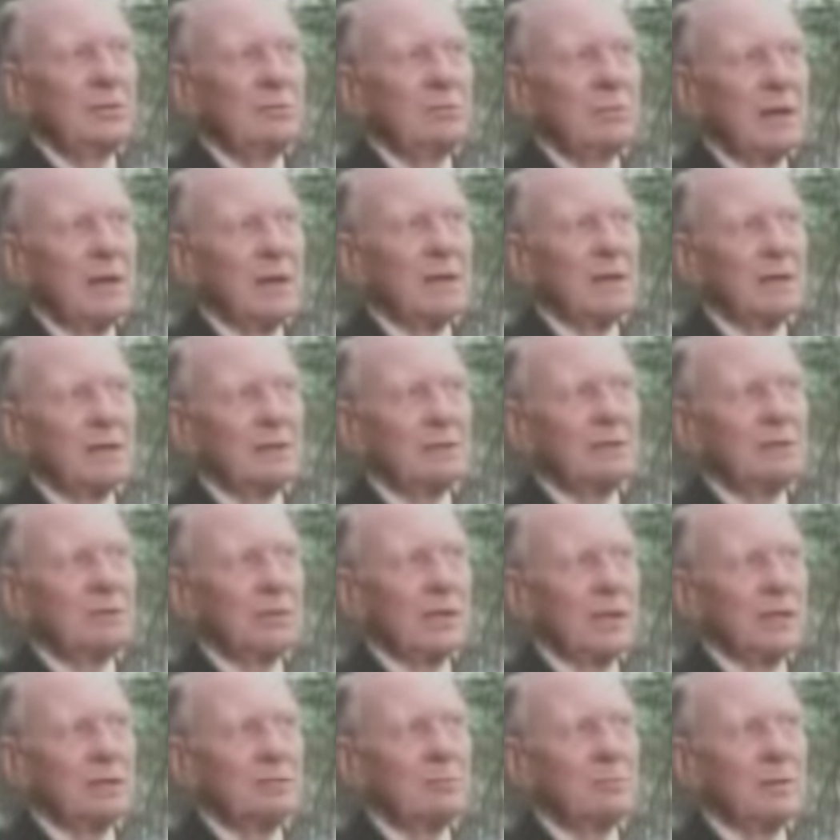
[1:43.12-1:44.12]
to make
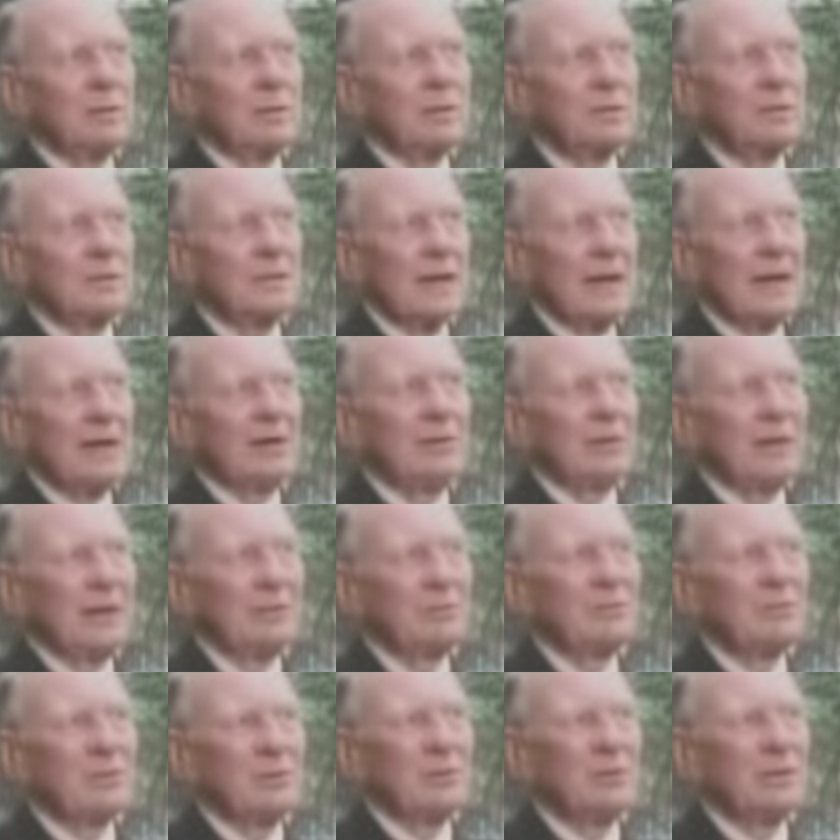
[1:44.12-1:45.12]
Shakespeare sound
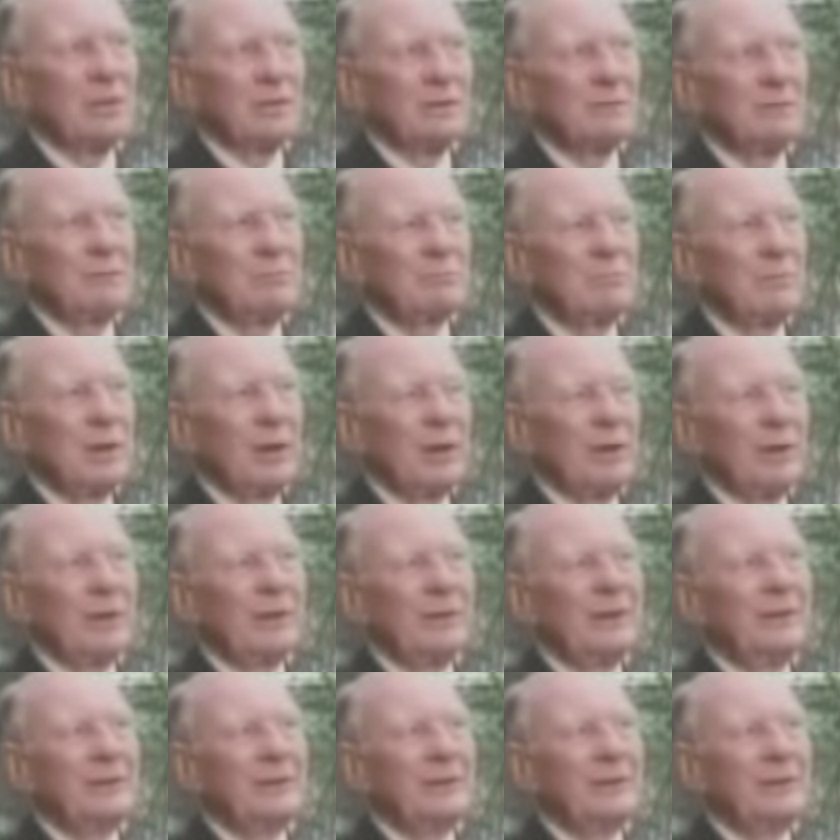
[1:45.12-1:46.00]
absolutely modern.